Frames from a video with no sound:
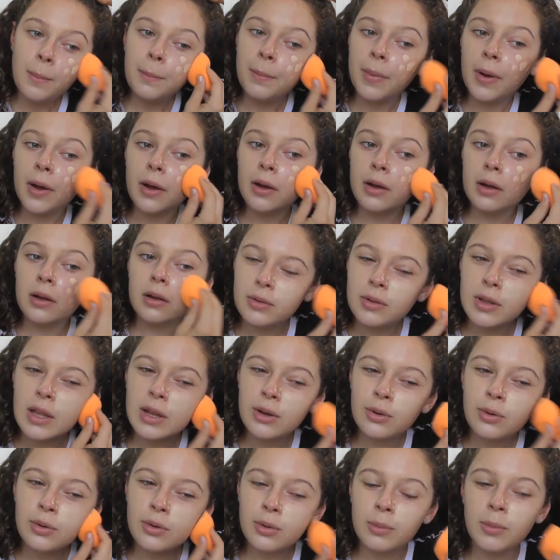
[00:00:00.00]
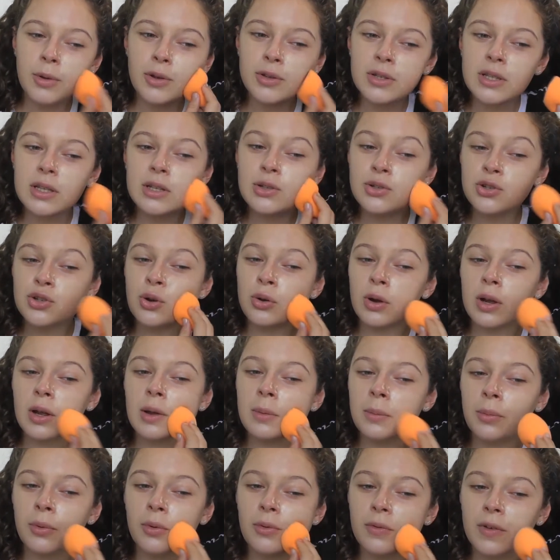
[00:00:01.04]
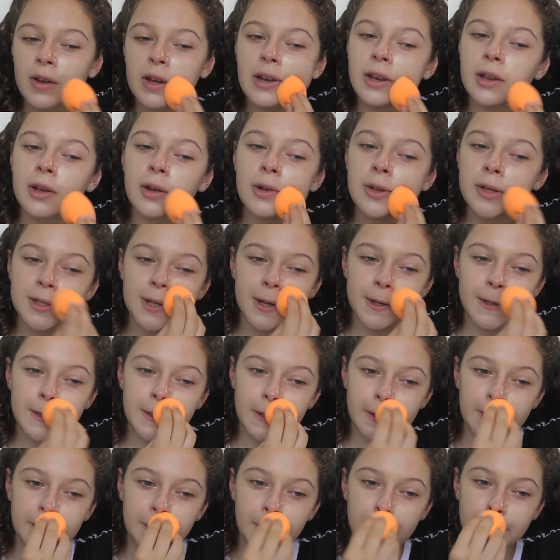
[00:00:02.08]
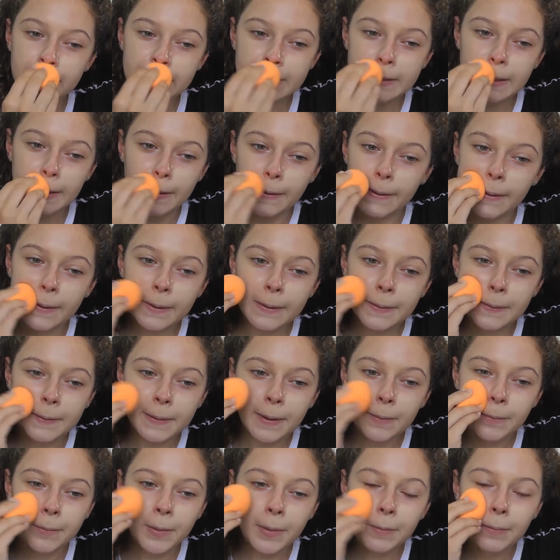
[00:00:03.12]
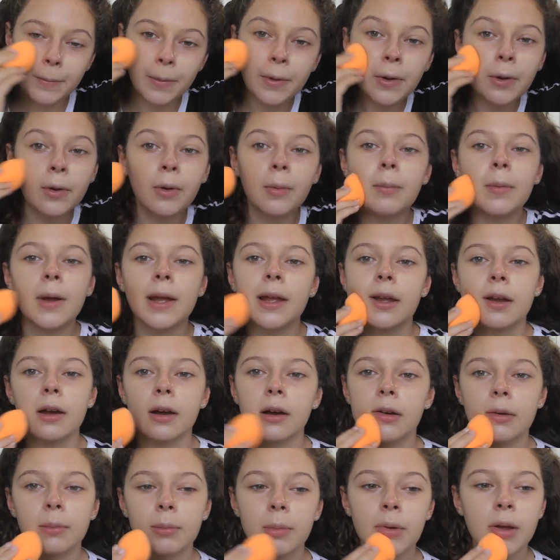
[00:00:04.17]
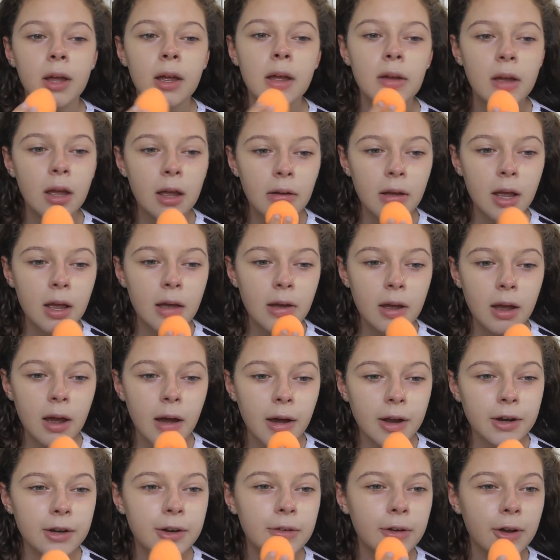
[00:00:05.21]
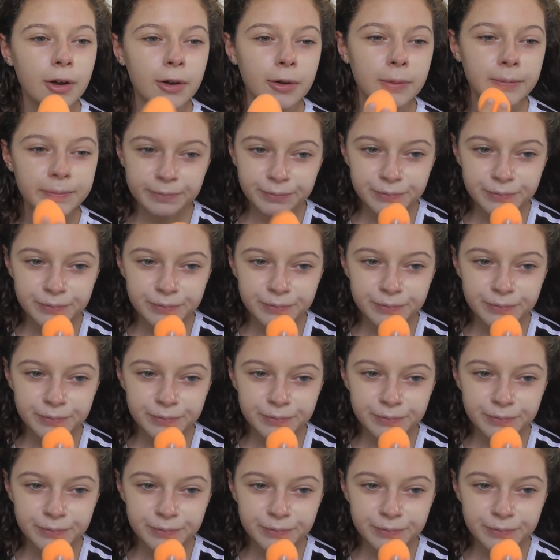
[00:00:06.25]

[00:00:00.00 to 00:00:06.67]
but they're not the most enjoyable videos, like just watching someone put on makeup. I don't know.